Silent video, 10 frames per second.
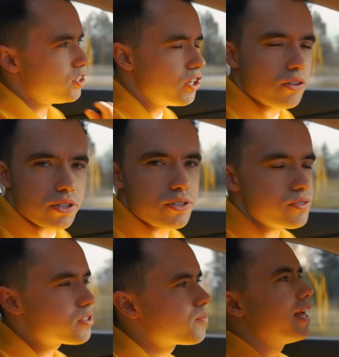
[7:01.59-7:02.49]
you don't
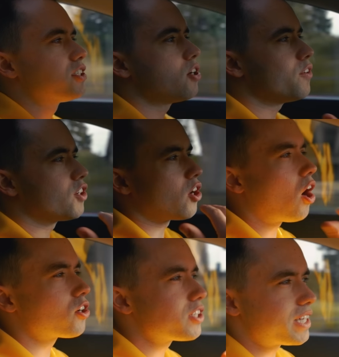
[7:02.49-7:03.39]
lose. And so if you're
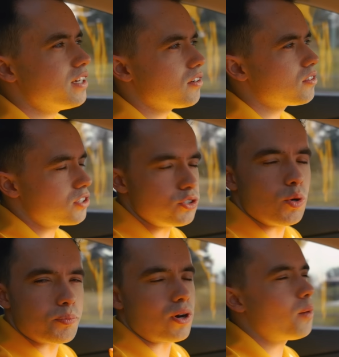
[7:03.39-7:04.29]
hard to kill, you
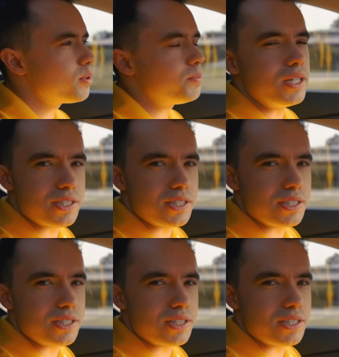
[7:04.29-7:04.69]
will probably be